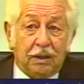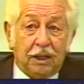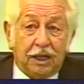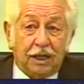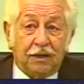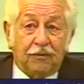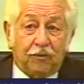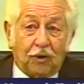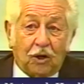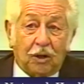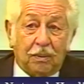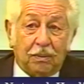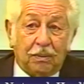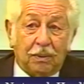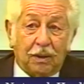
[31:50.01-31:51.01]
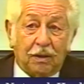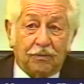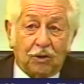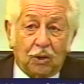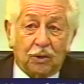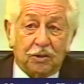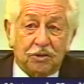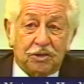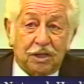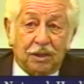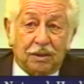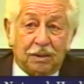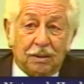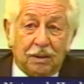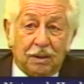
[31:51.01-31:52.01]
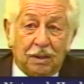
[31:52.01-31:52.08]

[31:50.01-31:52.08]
in the form of golden seal.